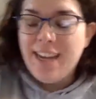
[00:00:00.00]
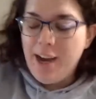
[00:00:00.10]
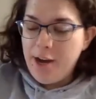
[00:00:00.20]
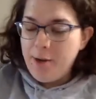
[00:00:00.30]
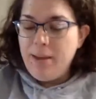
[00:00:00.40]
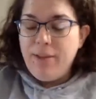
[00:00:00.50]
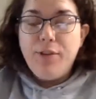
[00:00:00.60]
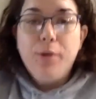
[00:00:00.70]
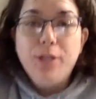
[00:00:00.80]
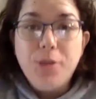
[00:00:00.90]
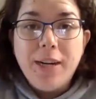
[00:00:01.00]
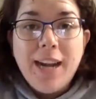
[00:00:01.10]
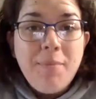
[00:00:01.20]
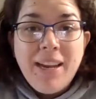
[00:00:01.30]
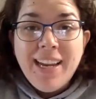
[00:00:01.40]
Um, if you are
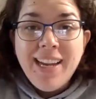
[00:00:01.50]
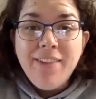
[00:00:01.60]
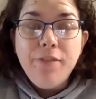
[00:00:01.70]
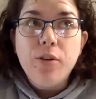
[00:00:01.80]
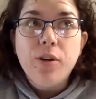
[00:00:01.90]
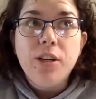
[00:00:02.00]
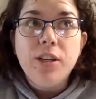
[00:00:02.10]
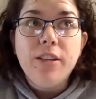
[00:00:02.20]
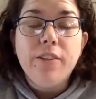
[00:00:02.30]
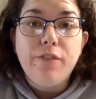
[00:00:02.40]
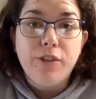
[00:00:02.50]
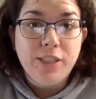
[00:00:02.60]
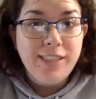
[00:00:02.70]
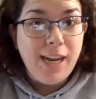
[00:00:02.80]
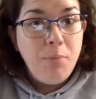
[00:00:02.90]
joining me for the
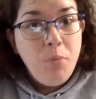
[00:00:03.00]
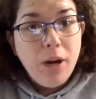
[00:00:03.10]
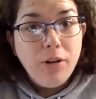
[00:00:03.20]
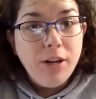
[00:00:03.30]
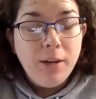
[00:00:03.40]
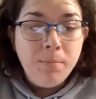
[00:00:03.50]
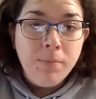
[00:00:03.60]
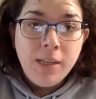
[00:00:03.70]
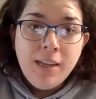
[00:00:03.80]
first time, welcome.